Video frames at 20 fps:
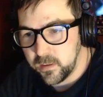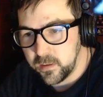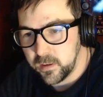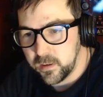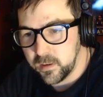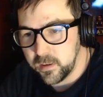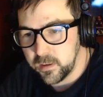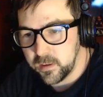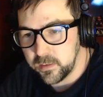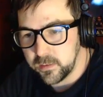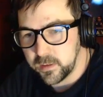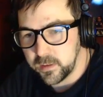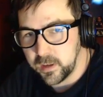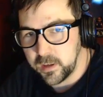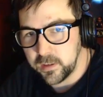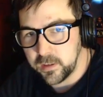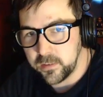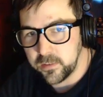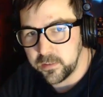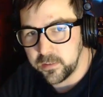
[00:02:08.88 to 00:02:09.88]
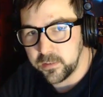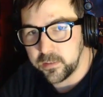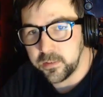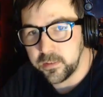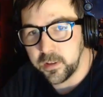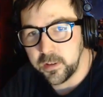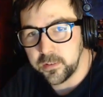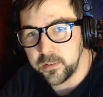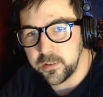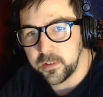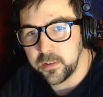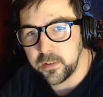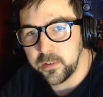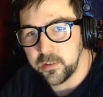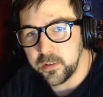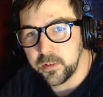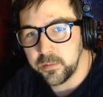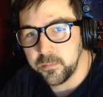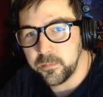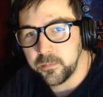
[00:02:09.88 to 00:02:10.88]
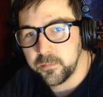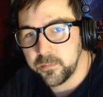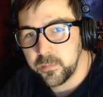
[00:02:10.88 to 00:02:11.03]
and the guy sells it to him.